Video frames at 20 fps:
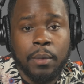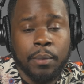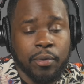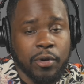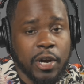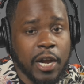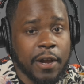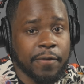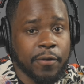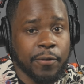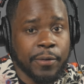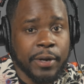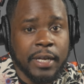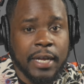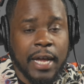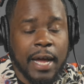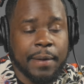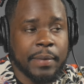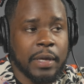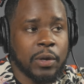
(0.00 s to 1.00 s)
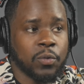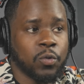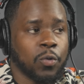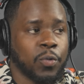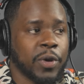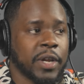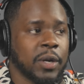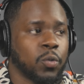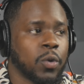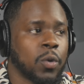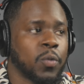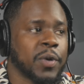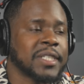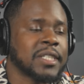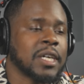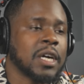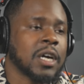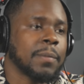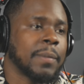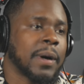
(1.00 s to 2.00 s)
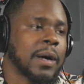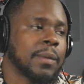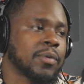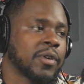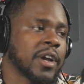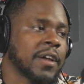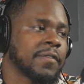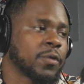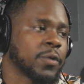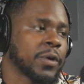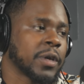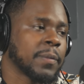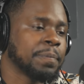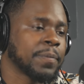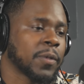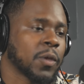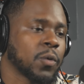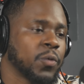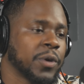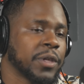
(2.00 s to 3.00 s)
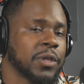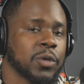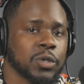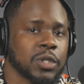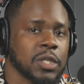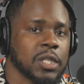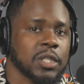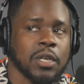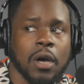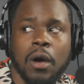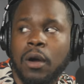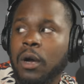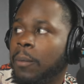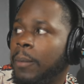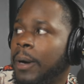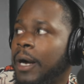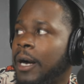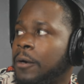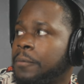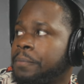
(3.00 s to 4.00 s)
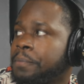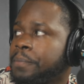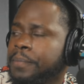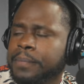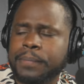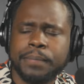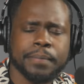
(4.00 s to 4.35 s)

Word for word: Bravery. I mean, when we when we talk about bravery, we usually talk about